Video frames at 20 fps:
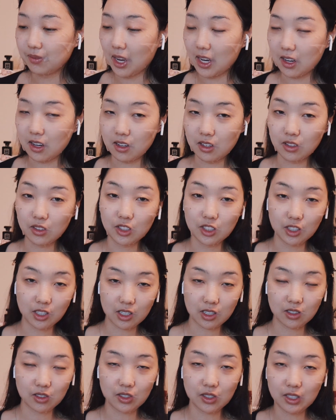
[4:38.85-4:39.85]
making you
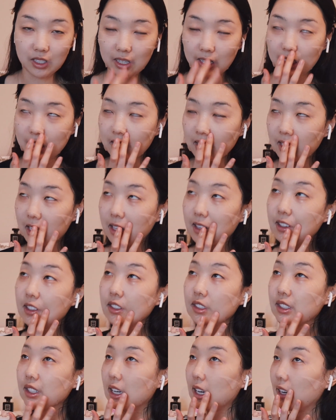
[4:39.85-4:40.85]
look cool. I think I
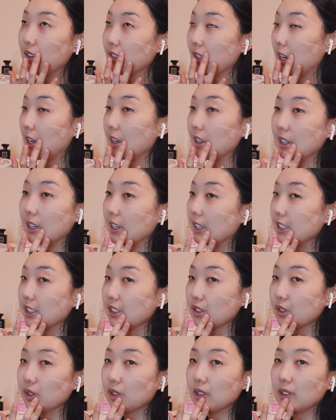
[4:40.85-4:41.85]
used to have that in high
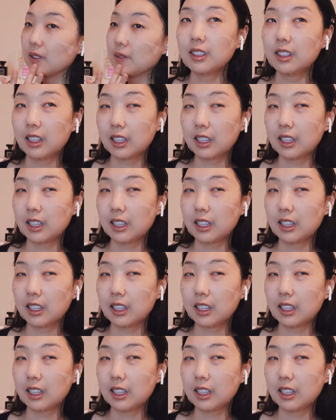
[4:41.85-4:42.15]
school.